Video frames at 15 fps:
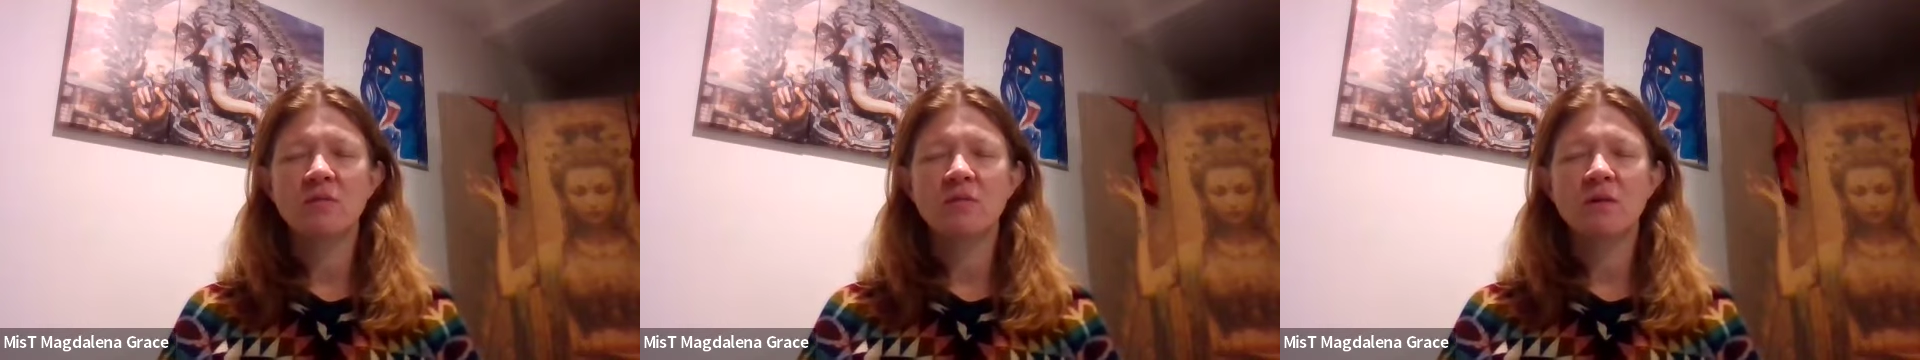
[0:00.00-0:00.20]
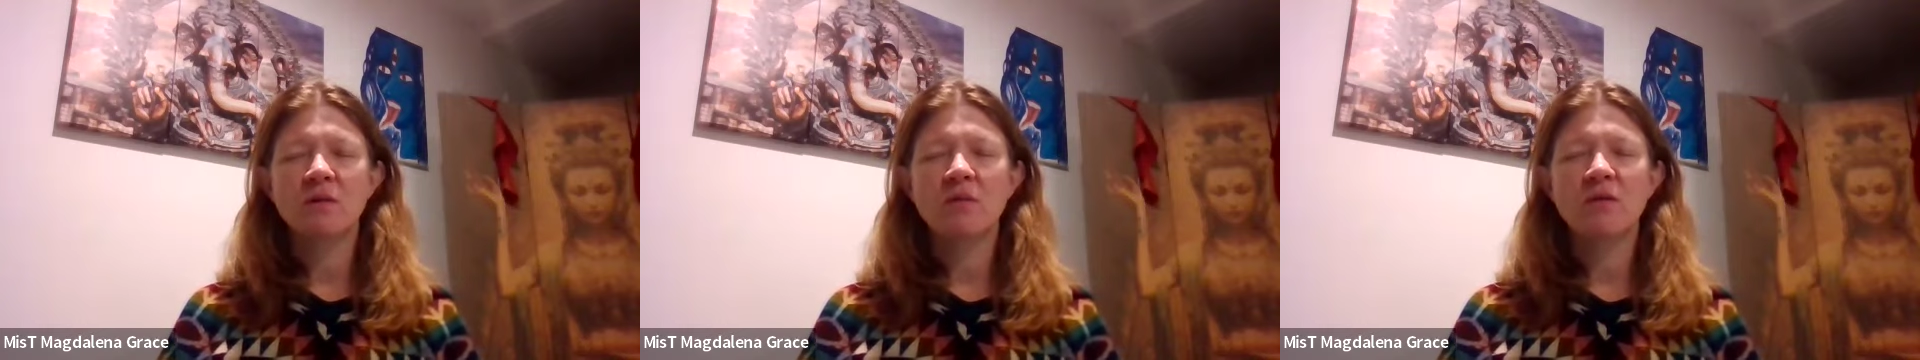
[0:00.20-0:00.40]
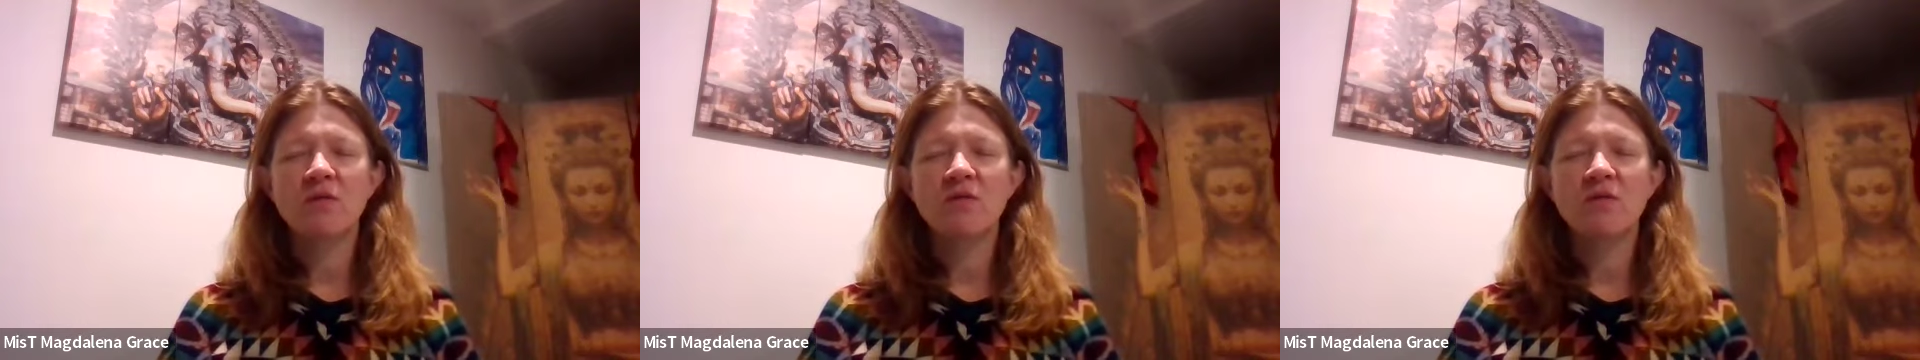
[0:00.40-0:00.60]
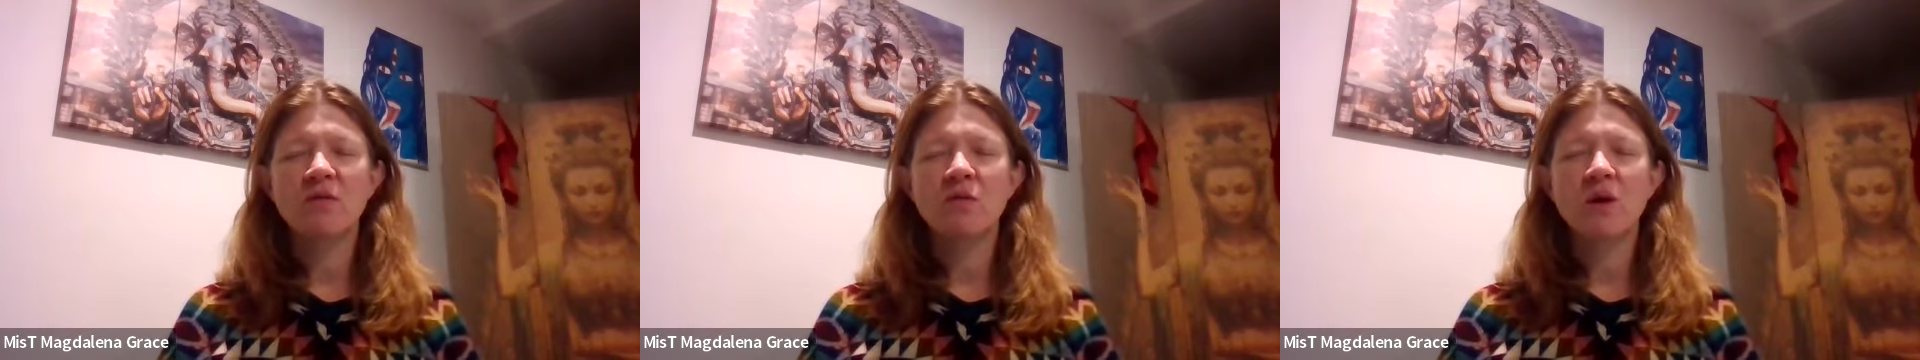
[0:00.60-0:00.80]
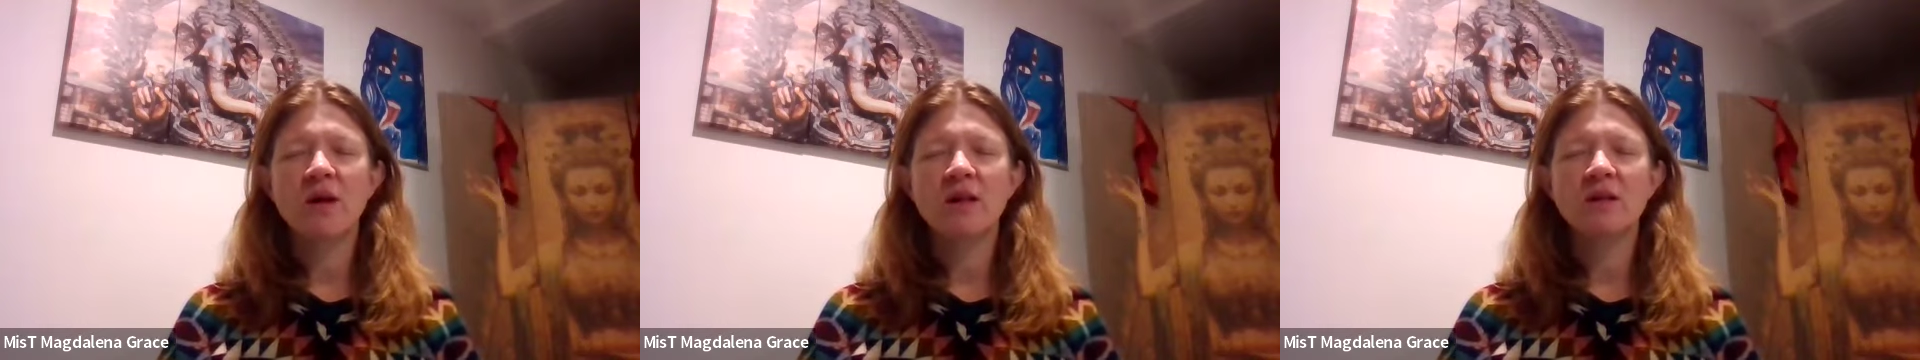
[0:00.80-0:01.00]
Maybe you
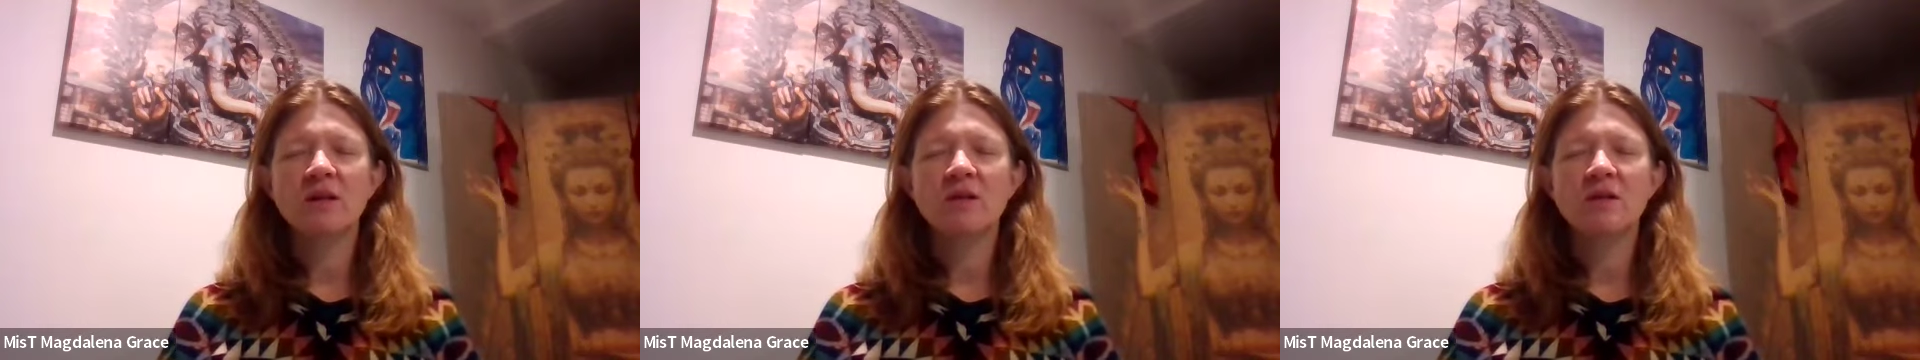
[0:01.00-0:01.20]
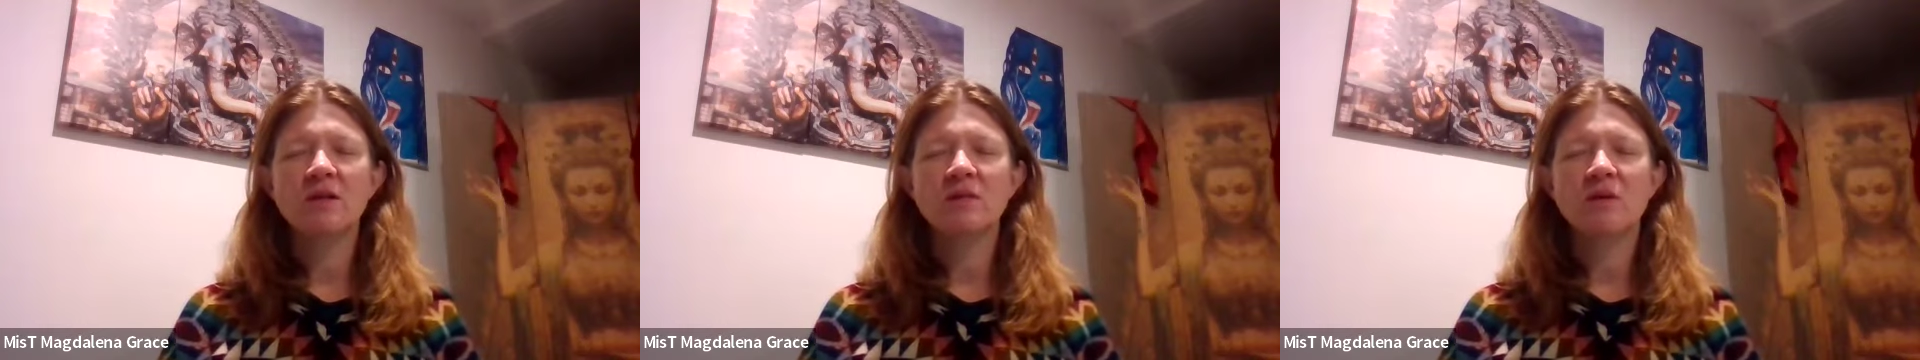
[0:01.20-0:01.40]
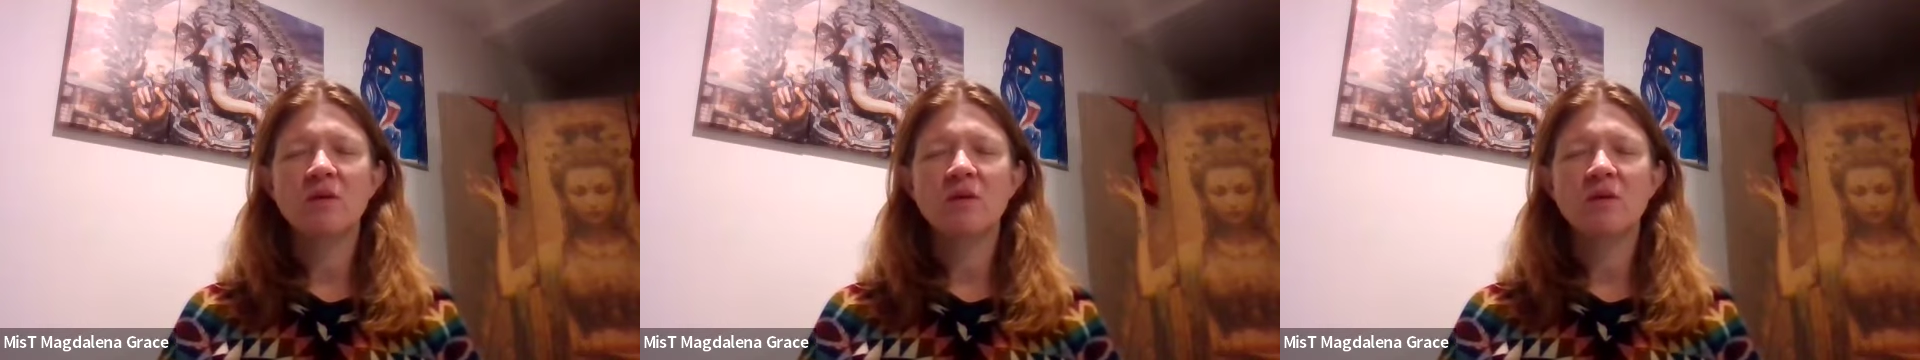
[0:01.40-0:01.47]
feel weightless.